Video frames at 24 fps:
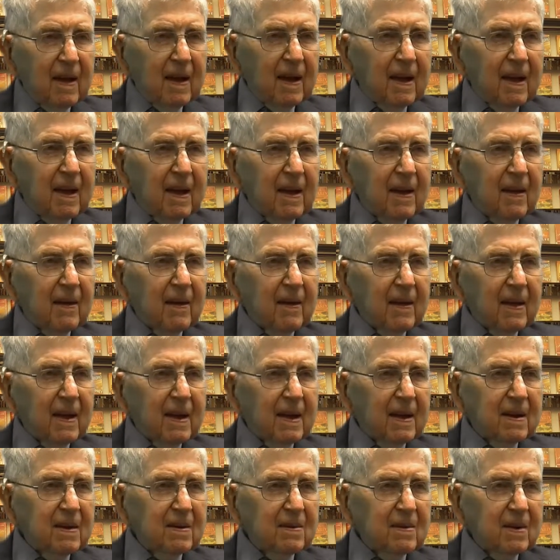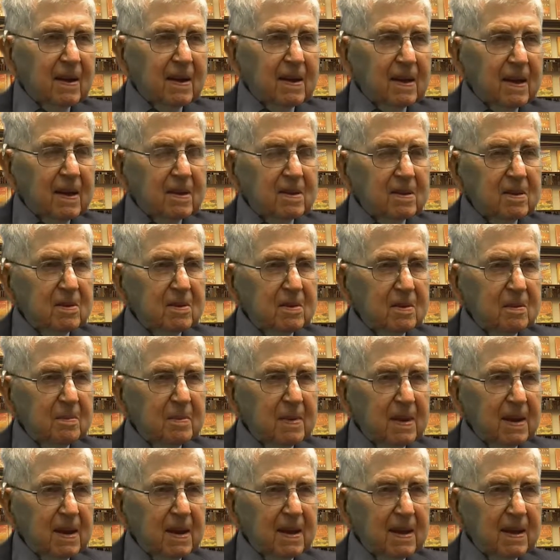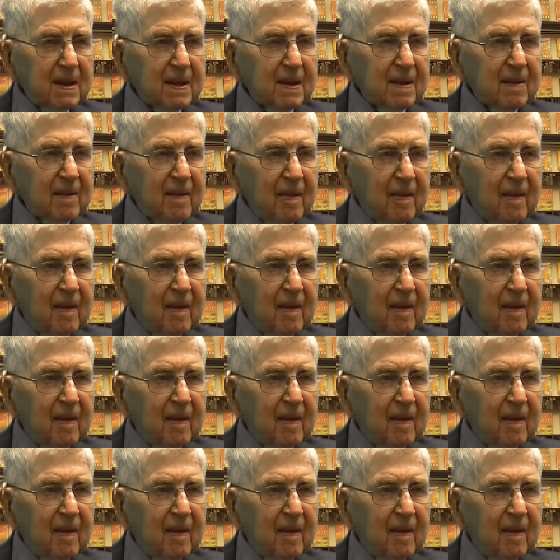And I got to the meeting.